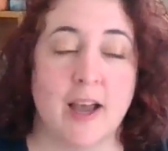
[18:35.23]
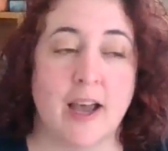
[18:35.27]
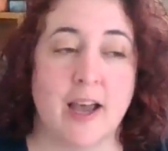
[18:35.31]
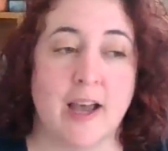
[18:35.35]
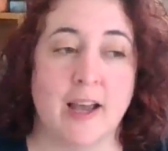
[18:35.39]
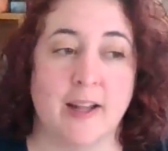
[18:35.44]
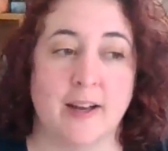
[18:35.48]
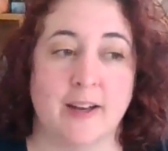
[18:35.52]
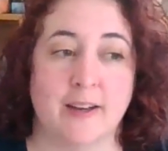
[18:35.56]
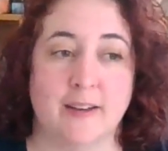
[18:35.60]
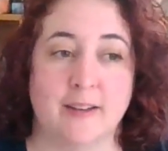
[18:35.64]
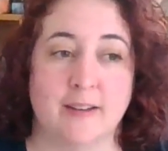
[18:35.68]

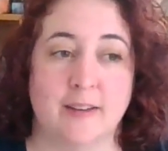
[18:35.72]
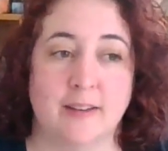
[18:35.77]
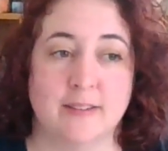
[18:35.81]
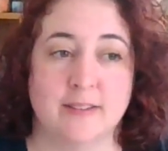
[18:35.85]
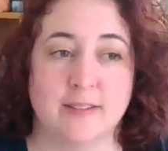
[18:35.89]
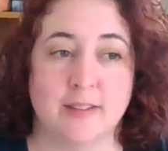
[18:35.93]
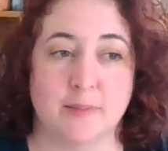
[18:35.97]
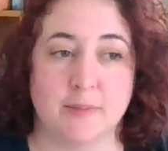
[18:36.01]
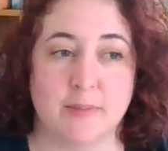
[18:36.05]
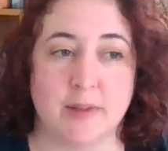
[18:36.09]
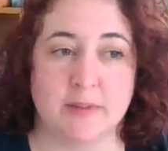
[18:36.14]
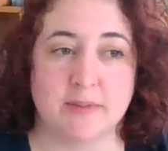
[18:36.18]
And
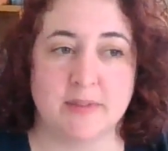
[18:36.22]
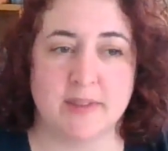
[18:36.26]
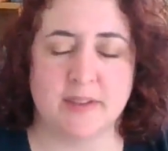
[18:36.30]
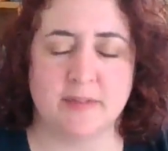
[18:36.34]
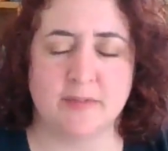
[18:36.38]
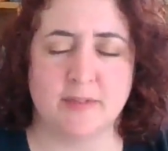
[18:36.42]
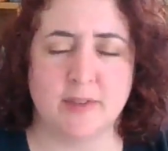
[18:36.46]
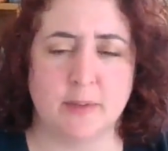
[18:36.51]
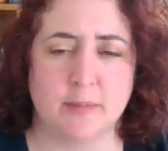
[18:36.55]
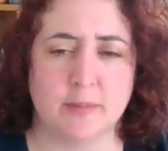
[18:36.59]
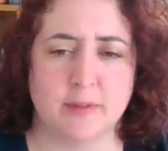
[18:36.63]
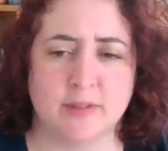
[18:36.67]
sometimes I
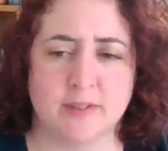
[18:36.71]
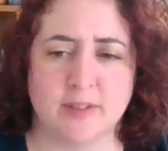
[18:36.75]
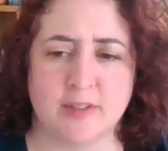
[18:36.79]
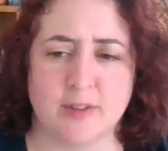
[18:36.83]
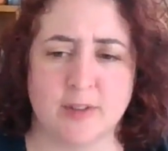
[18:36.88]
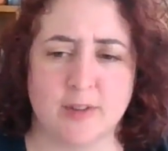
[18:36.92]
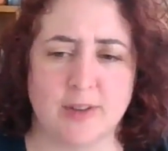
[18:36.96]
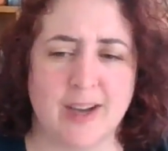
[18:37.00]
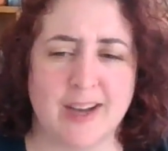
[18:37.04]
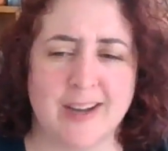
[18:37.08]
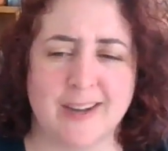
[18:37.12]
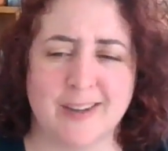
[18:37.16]
have doubles of
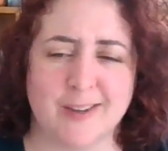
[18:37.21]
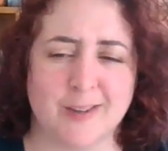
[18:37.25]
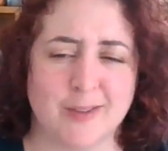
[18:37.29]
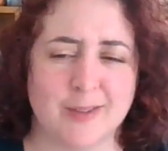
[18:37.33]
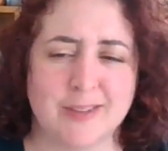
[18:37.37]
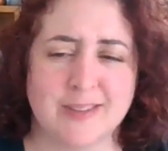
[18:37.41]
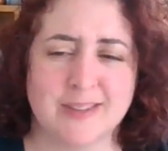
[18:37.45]
I don't know, it's